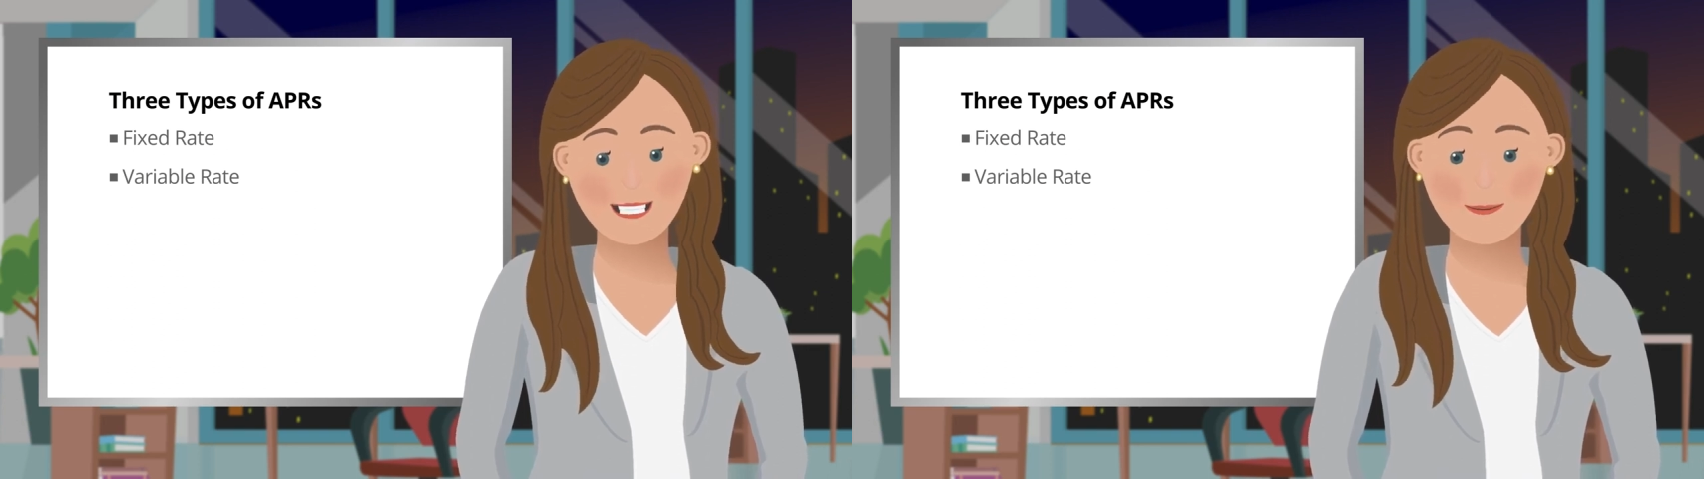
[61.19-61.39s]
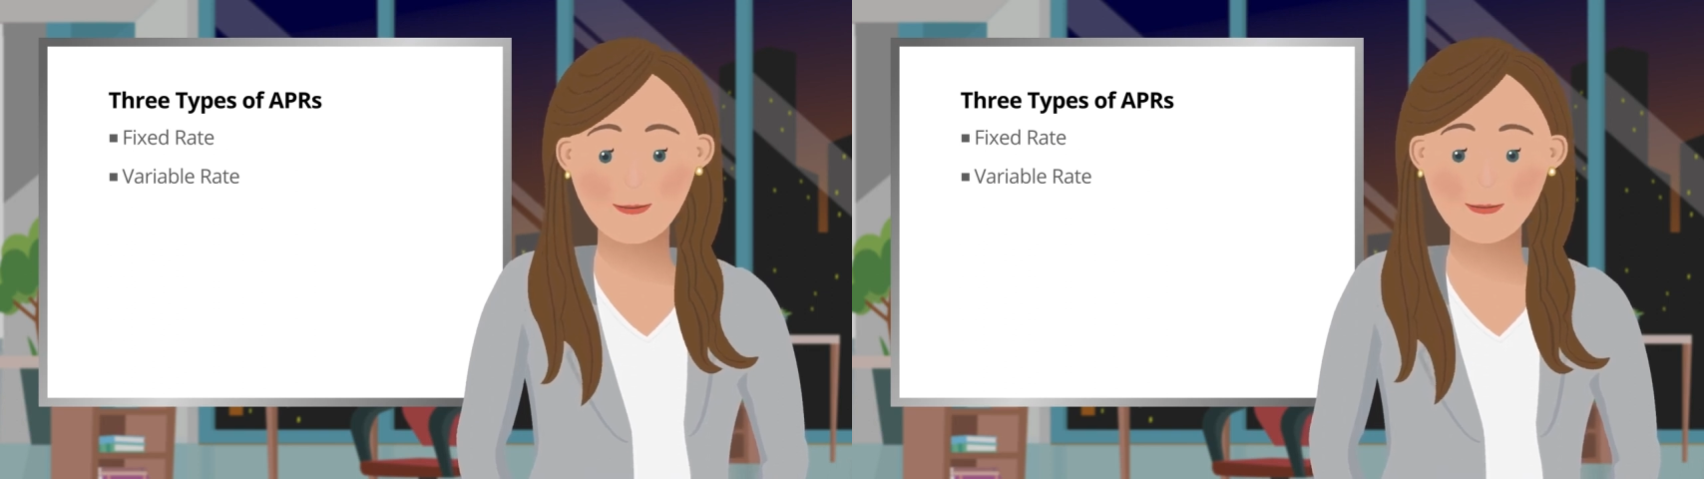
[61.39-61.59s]

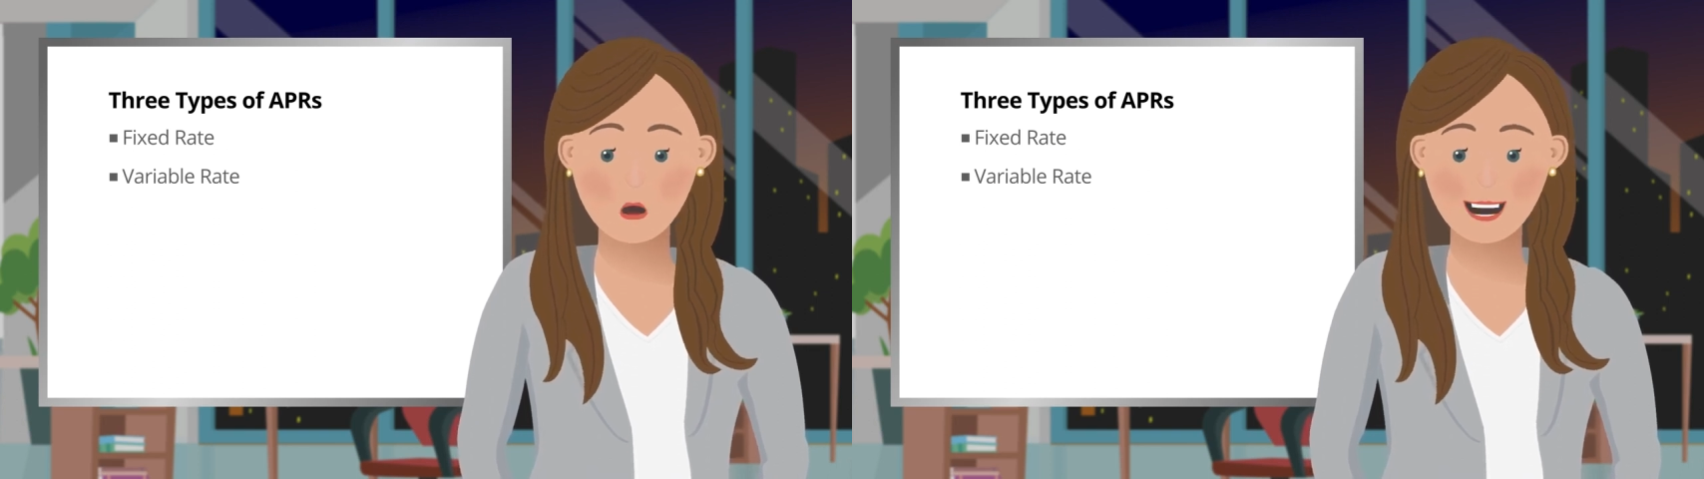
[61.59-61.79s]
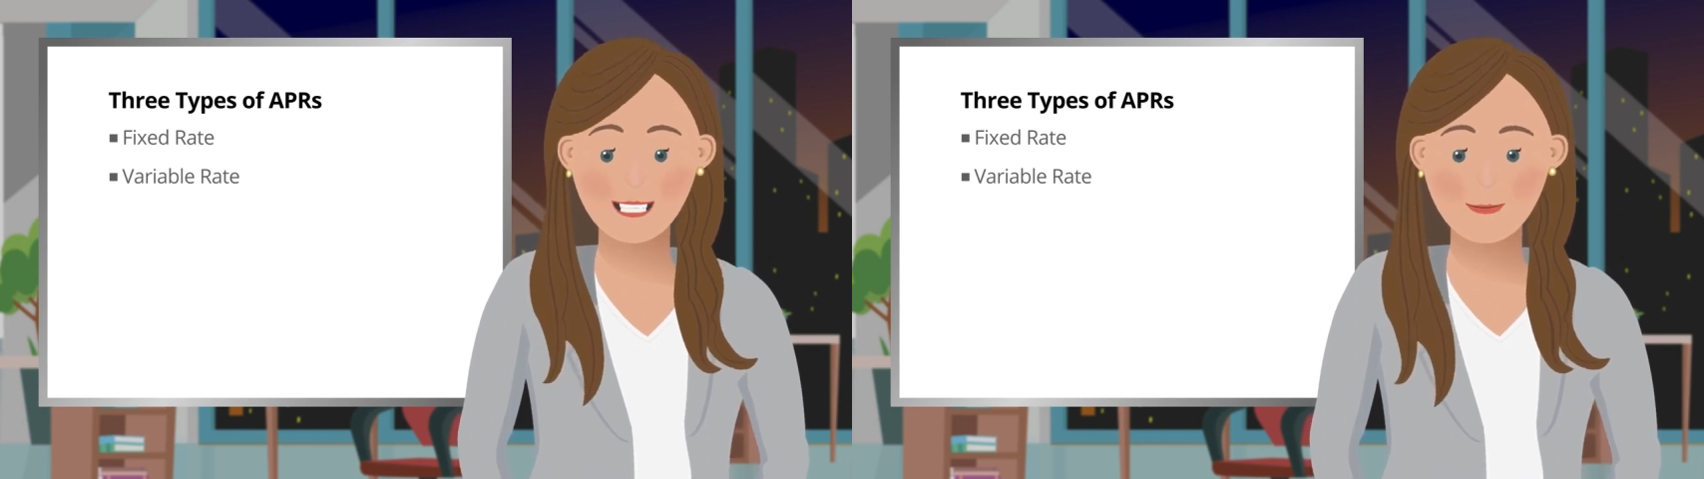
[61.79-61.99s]
prime
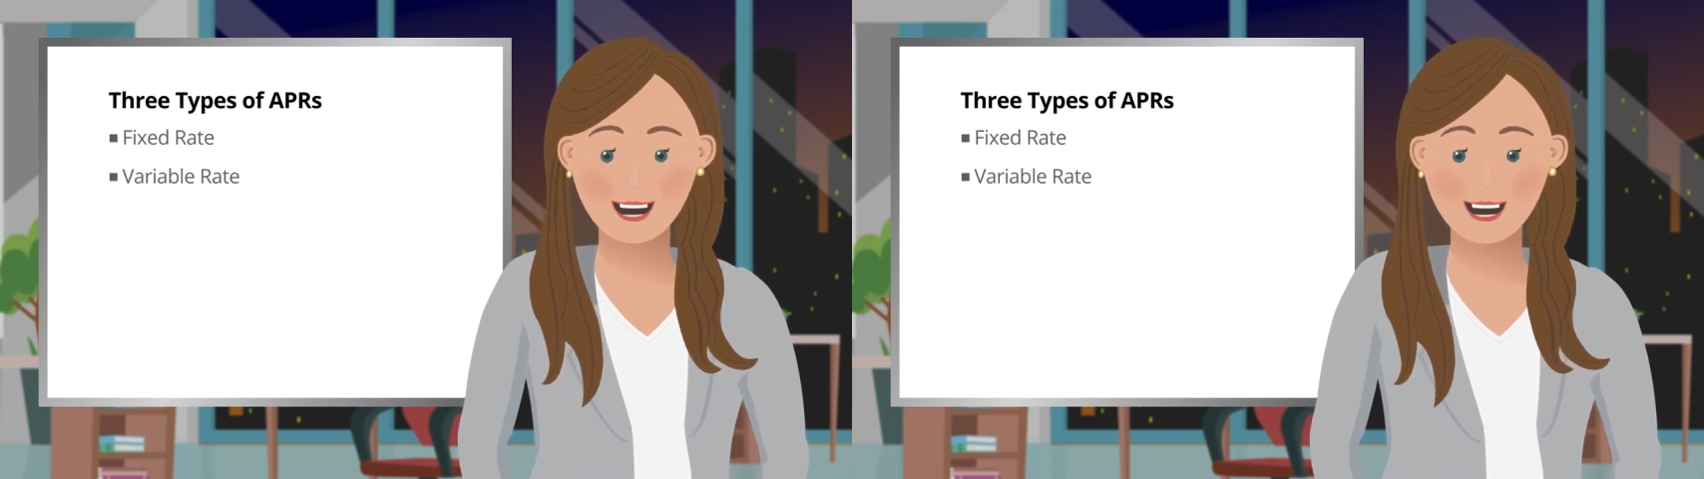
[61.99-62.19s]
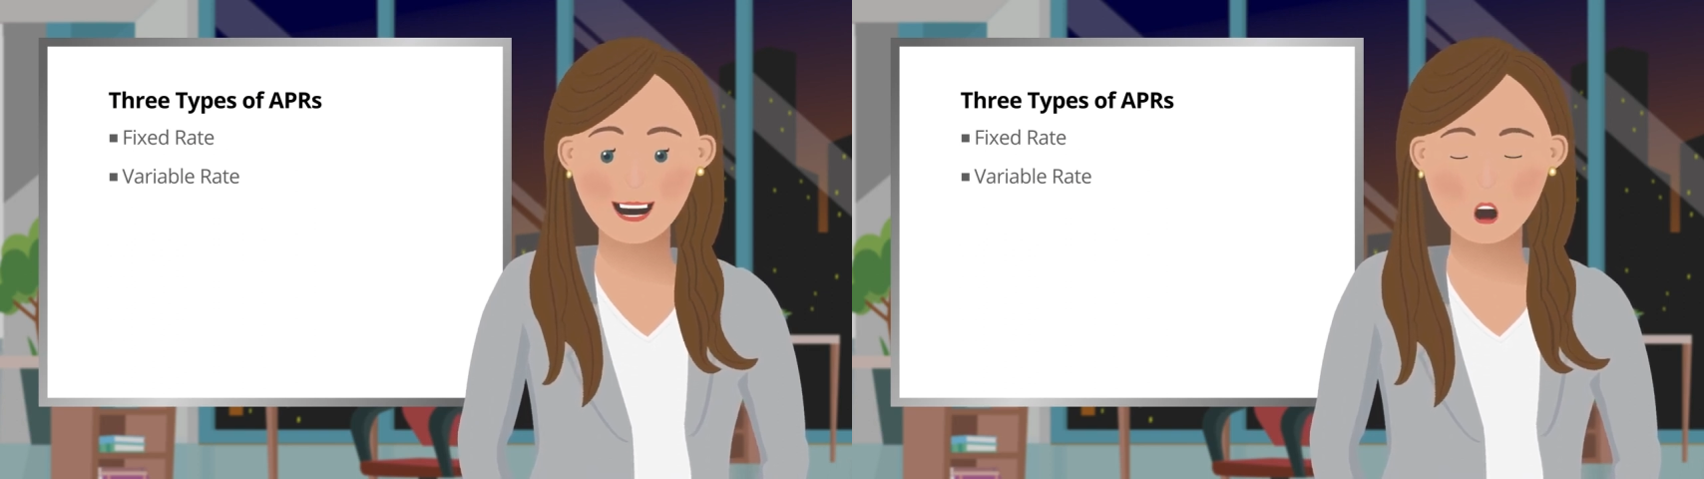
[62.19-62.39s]
rate
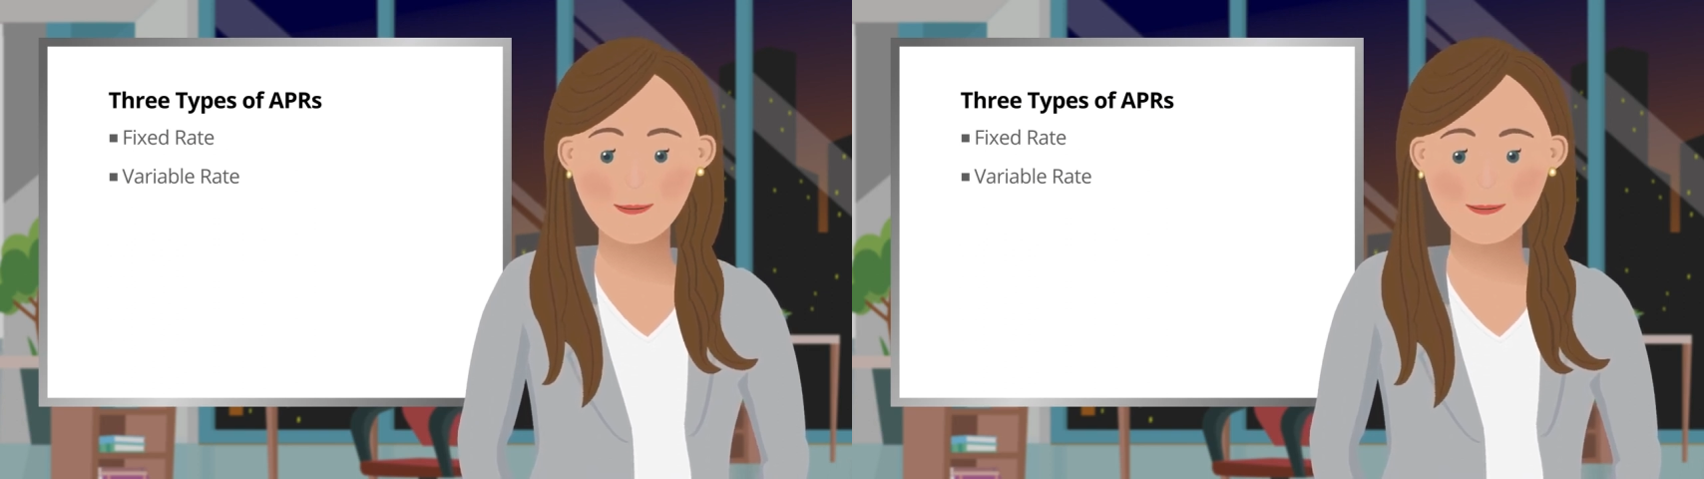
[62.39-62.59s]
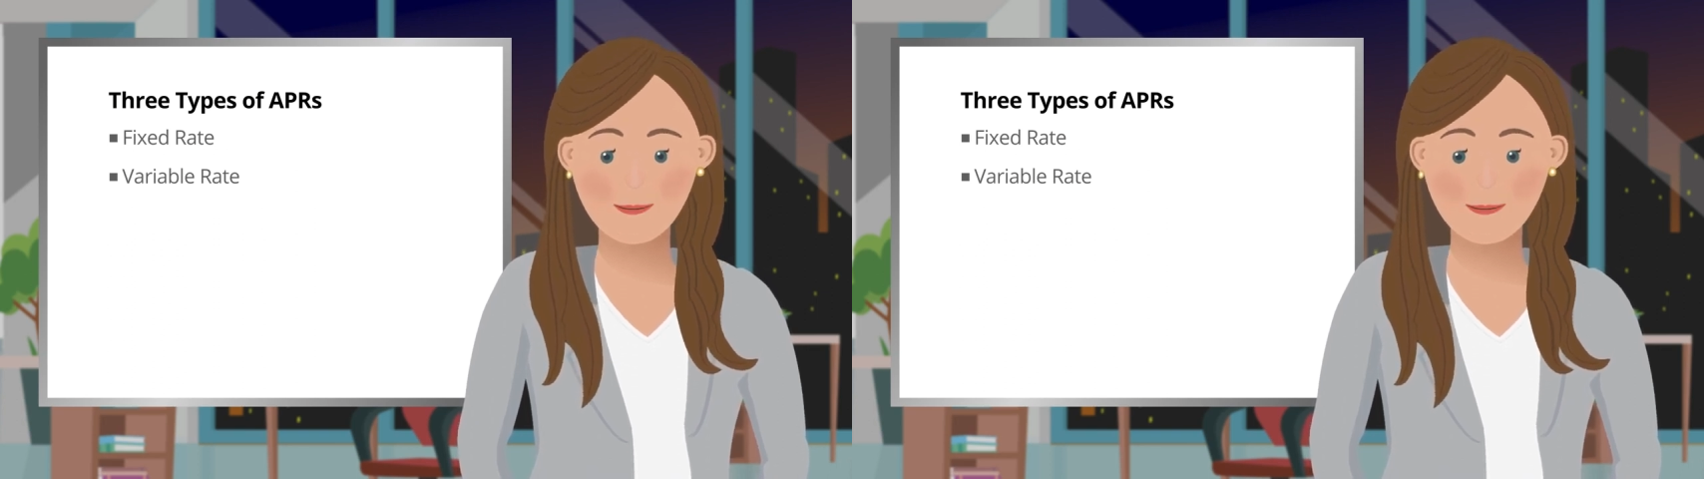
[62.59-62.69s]
rises,